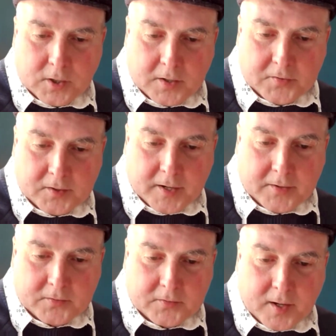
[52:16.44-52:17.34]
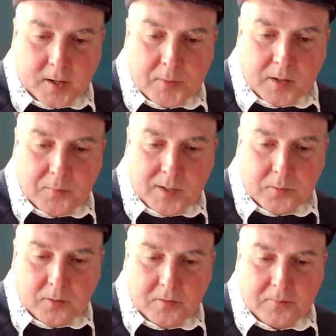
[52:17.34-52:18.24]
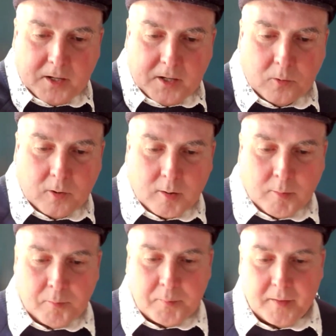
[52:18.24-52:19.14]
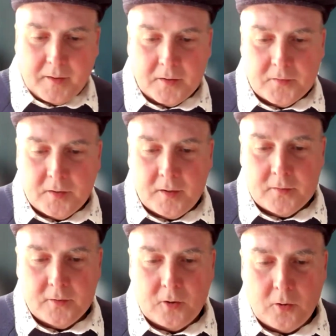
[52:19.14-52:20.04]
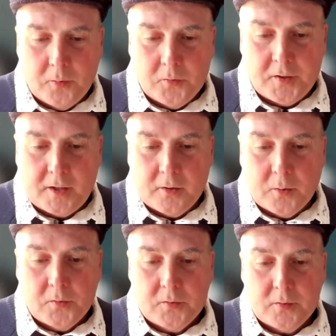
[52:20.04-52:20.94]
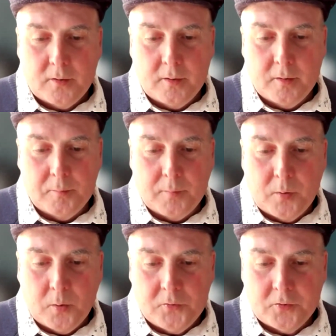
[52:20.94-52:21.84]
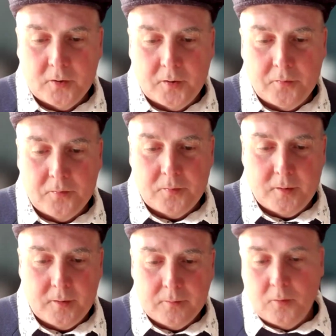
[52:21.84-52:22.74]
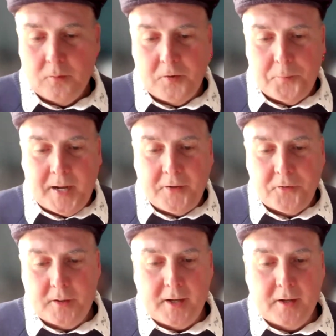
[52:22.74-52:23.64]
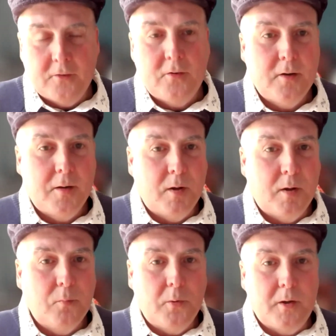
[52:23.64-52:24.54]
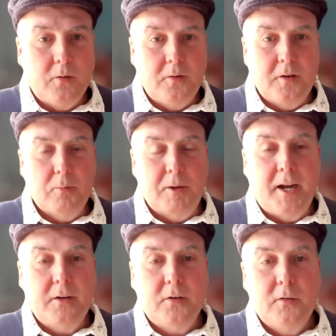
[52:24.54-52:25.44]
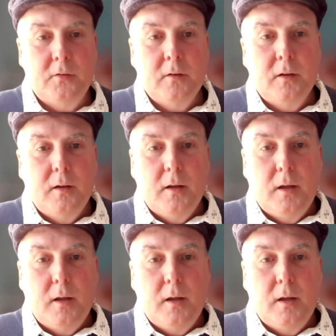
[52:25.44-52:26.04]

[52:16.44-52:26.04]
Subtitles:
Josh asks, how many people, if any, were harmed by the incidents and all those sticky notes on my poster of the, Fitzpatrick and 9 Mile Point nuclear reactors?